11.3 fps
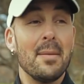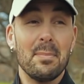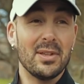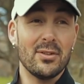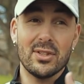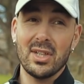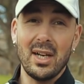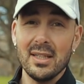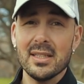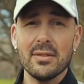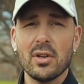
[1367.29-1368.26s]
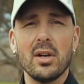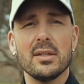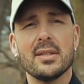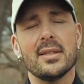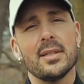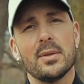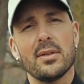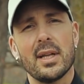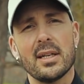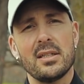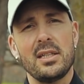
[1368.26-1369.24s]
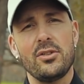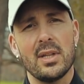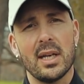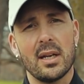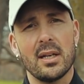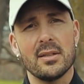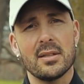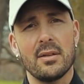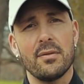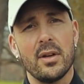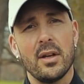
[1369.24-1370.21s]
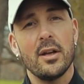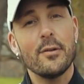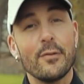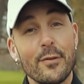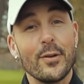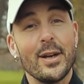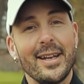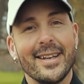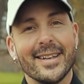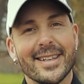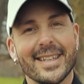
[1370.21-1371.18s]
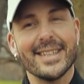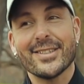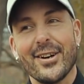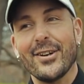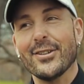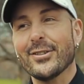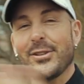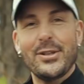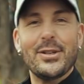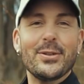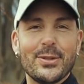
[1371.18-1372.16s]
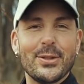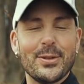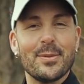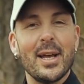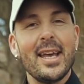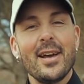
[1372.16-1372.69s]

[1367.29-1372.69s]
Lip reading: But there's tons of content out there that can teach you that kind of stuff for free. It's called YouTube.